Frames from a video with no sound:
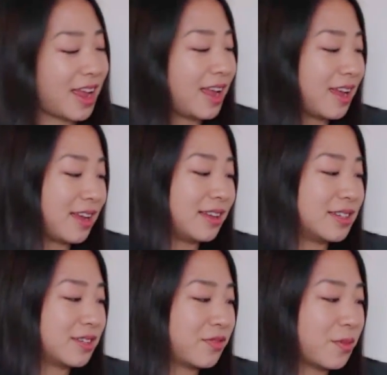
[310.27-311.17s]
And
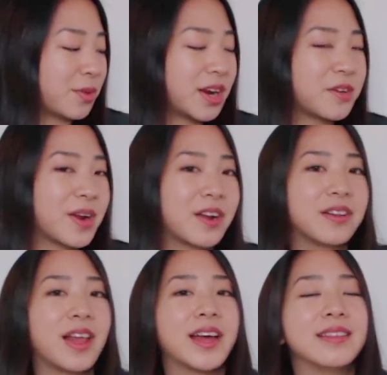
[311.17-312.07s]
from what I read
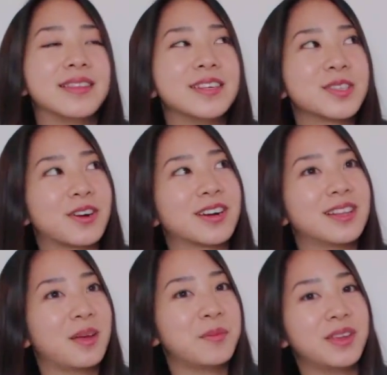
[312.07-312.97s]
online, these are
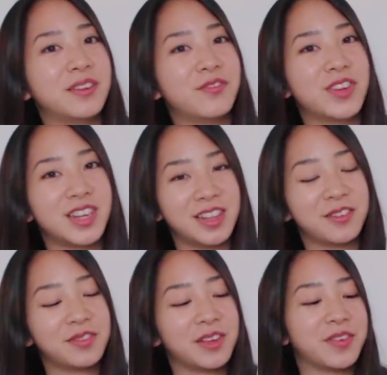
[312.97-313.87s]
lemon vanilla
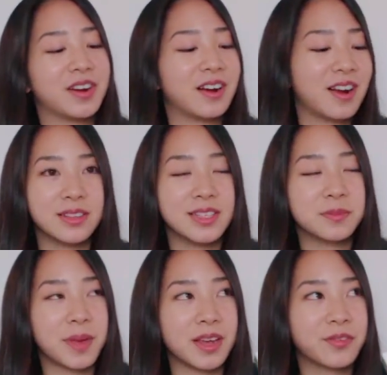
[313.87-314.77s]
flavor. These
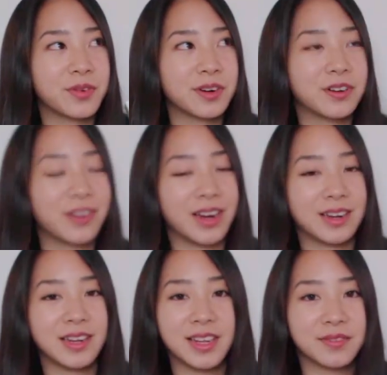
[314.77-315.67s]
make for
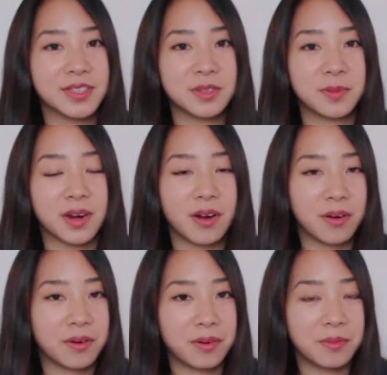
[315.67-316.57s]
great gifts to bring
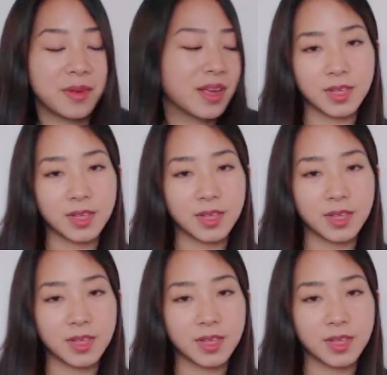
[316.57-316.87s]
home.